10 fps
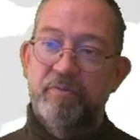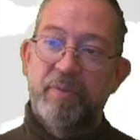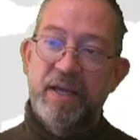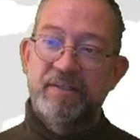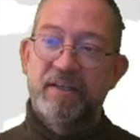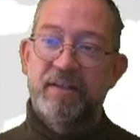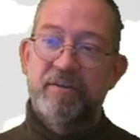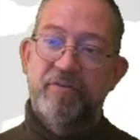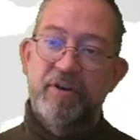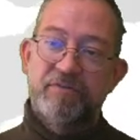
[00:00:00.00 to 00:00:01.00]
basically,
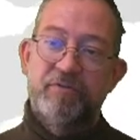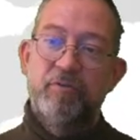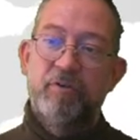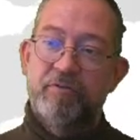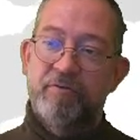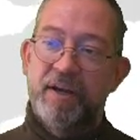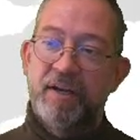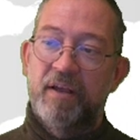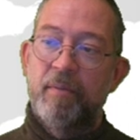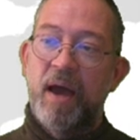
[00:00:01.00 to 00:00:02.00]
the first rule of
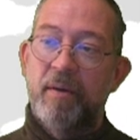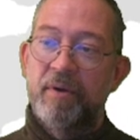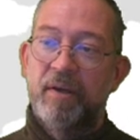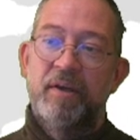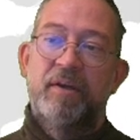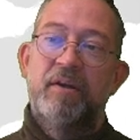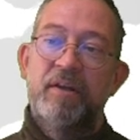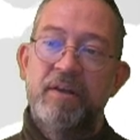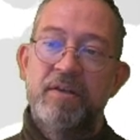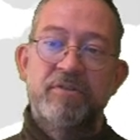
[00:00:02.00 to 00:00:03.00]
creating a map
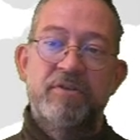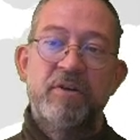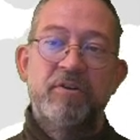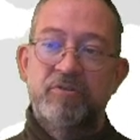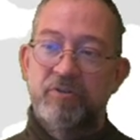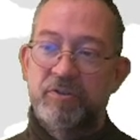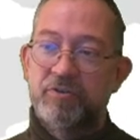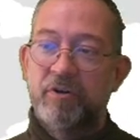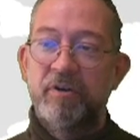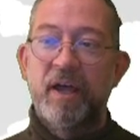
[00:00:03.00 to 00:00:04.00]
is to
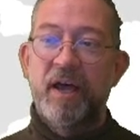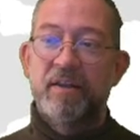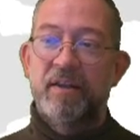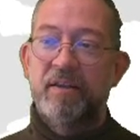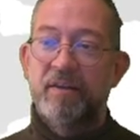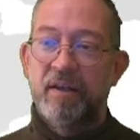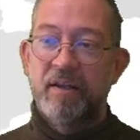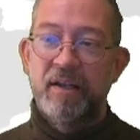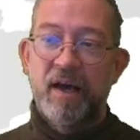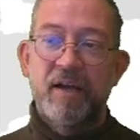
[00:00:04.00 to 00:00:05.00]
ensure that
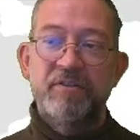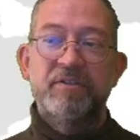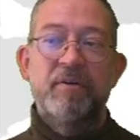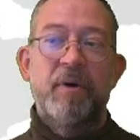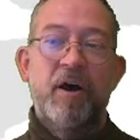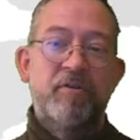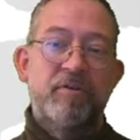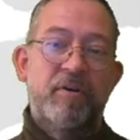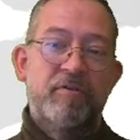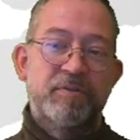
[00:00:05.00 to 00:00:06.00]
the largest
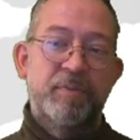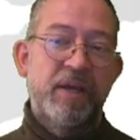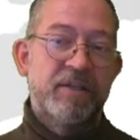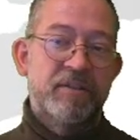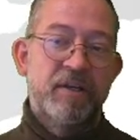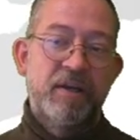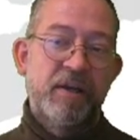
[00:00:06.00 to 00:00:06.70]
amount of space